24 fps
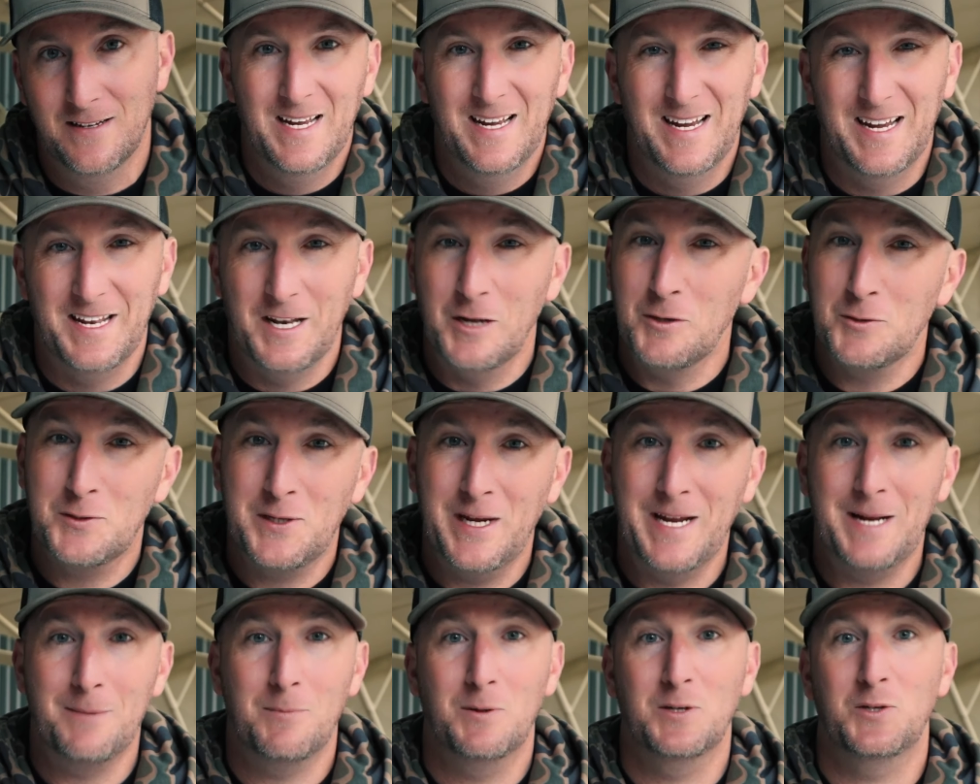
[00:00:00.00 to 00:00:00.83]
And those
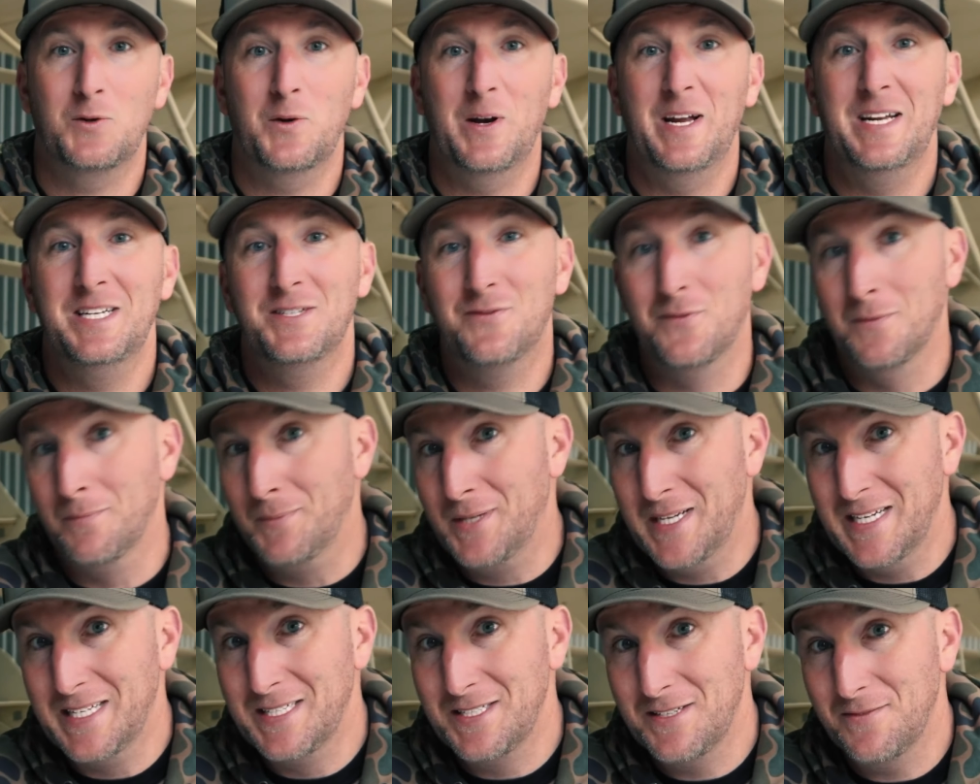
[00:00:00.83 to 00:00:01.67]
cameras range from
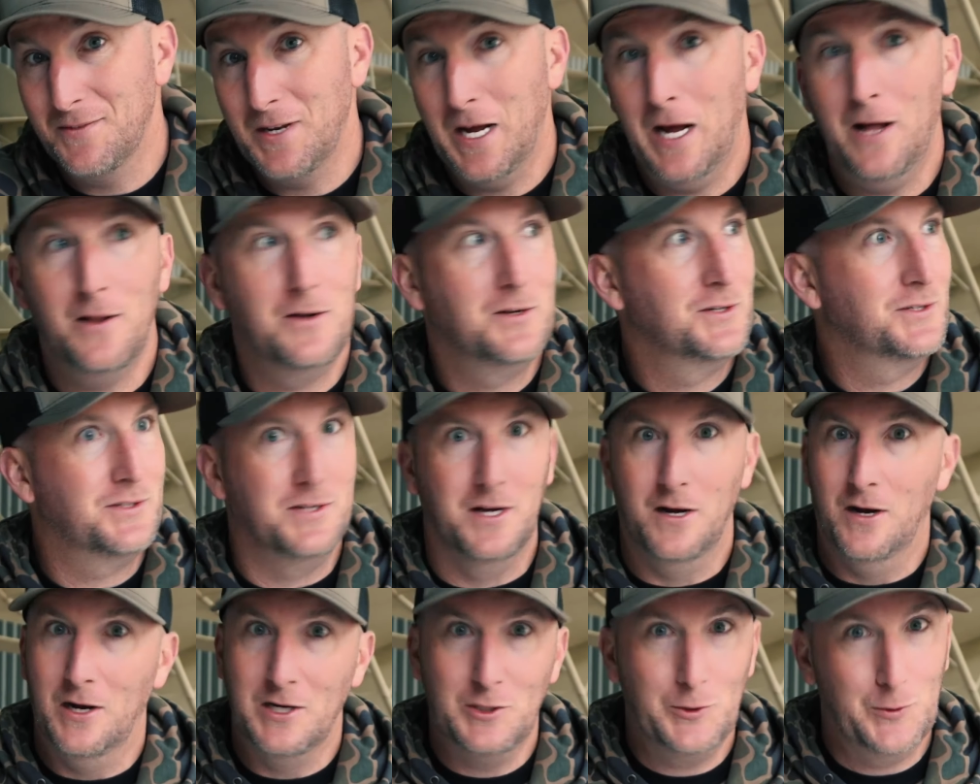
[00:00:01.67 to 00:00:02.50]
tens of dollars to
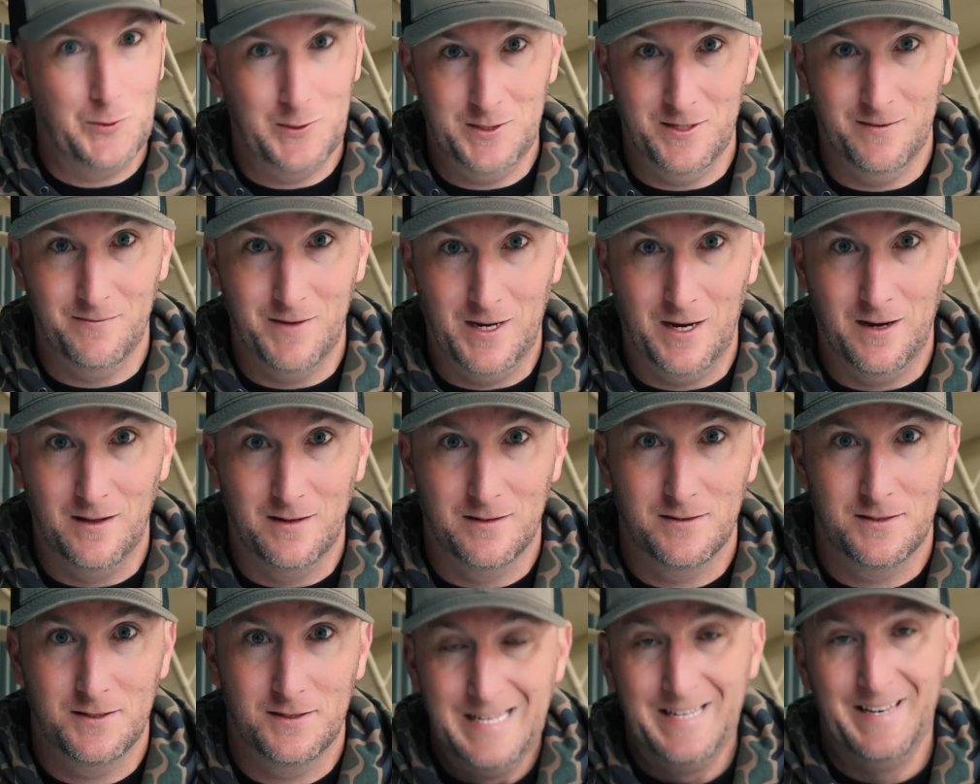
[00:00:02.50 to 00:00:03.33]
hundreds of dollars.